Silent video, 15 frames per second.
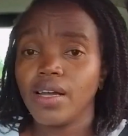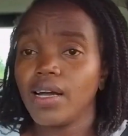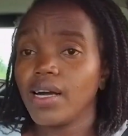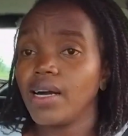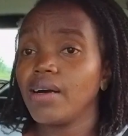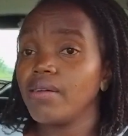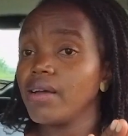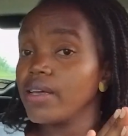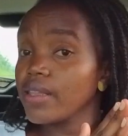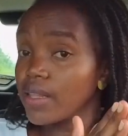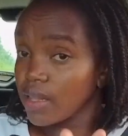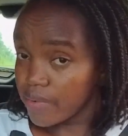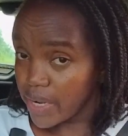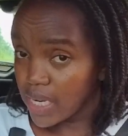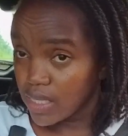
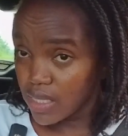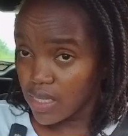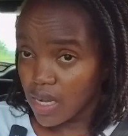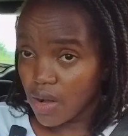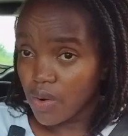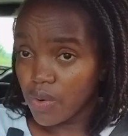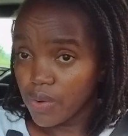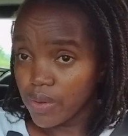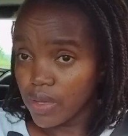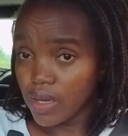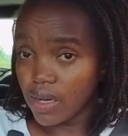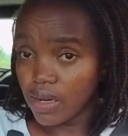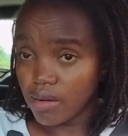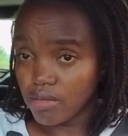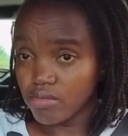And right now
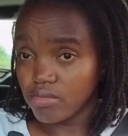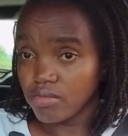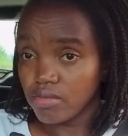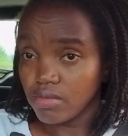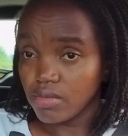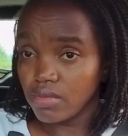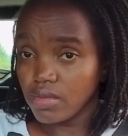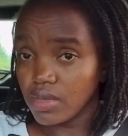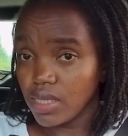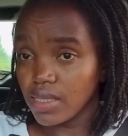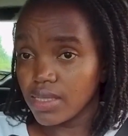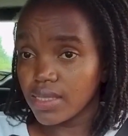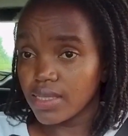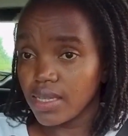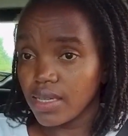
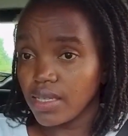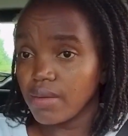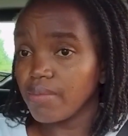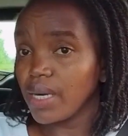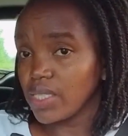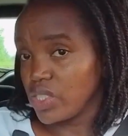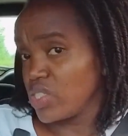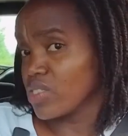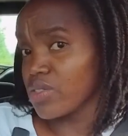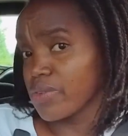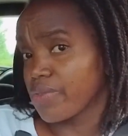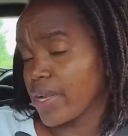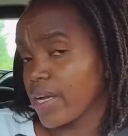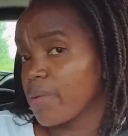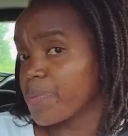there's the emergence
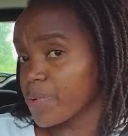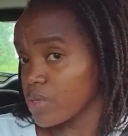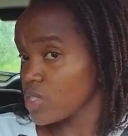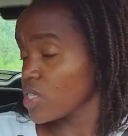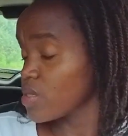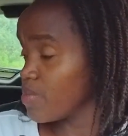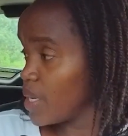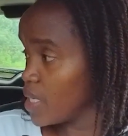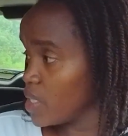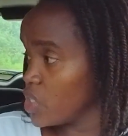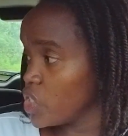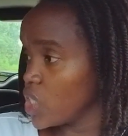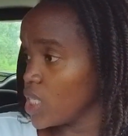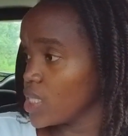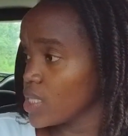of like project
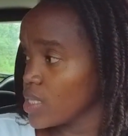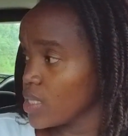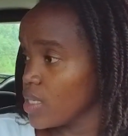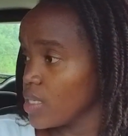managers,